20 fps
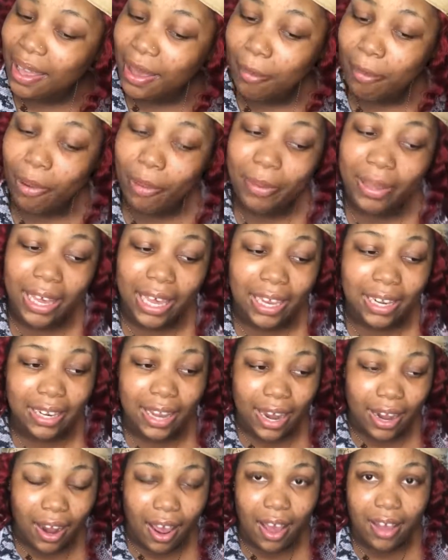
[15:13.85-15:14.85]
But we got a
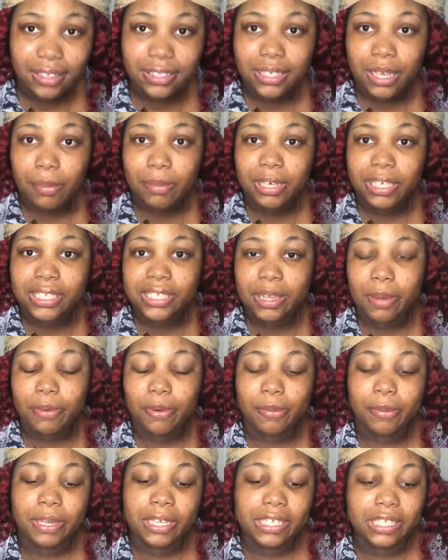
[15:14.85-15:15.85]
lot of hauls coming this
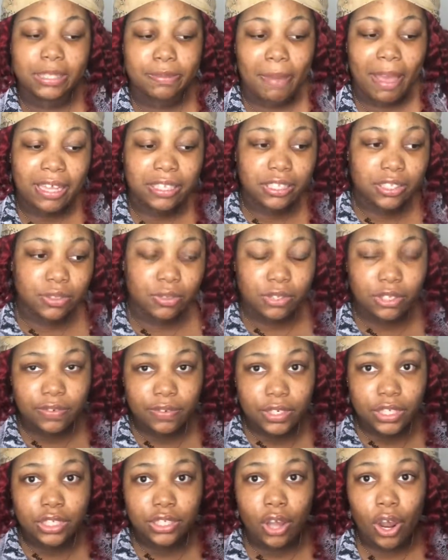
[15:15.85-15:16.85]
summer because back to school is going
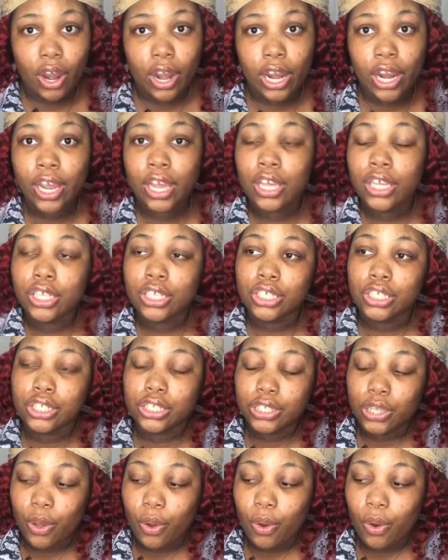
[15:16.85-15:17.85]
to start.
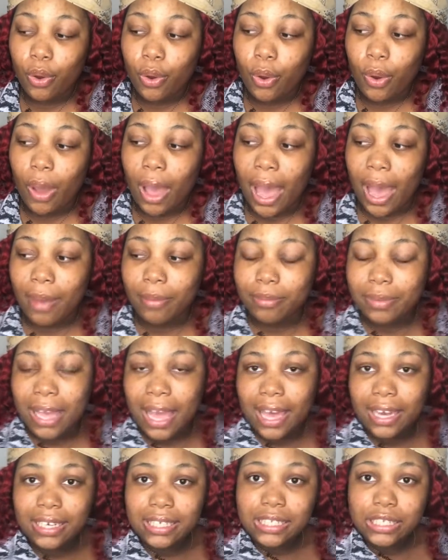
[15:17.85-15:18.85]
So I'm
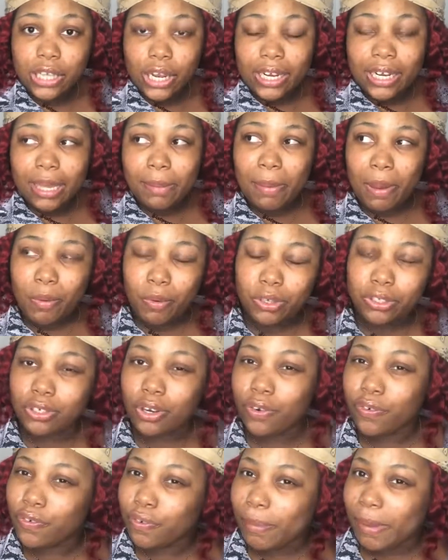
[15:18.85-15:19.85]
kind of starting to get my
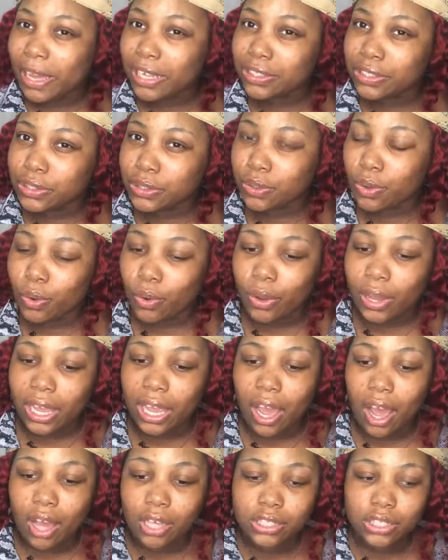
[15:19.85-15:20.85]
wardrobe for back to school.
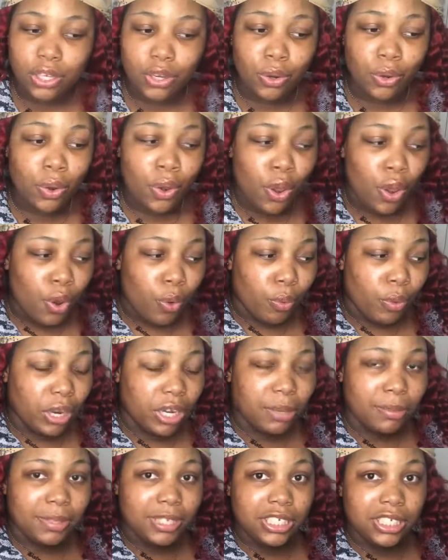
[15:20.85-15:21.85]
And also, we're
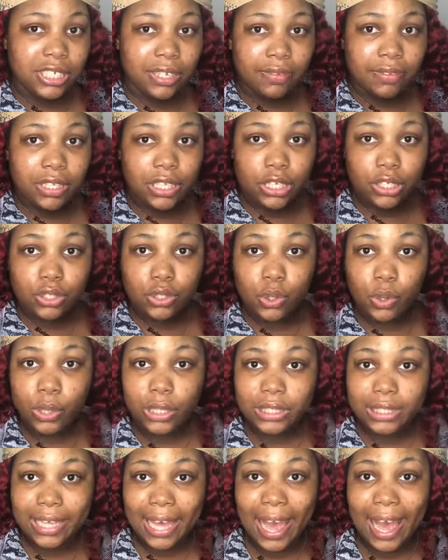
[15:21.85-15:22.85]
going to be shifting
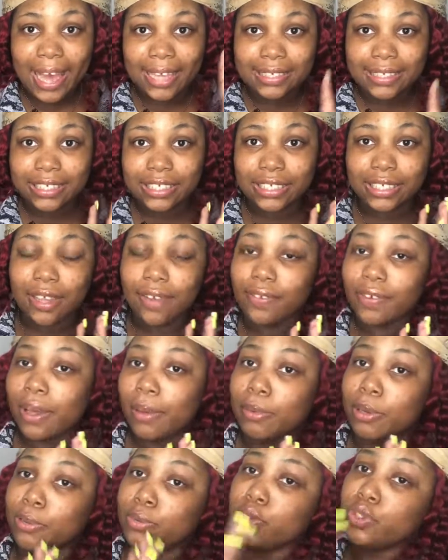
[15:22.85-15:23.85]
towards college stuff
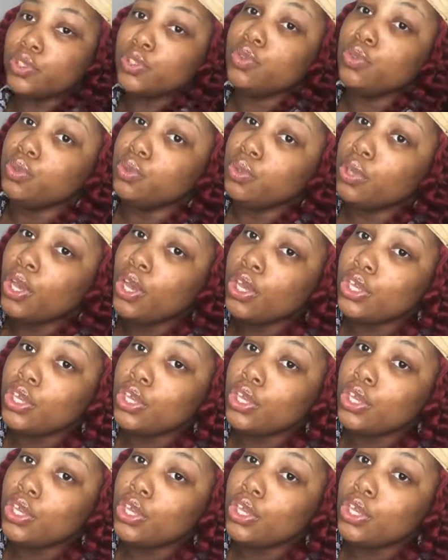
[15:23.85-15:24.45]
coming up soon.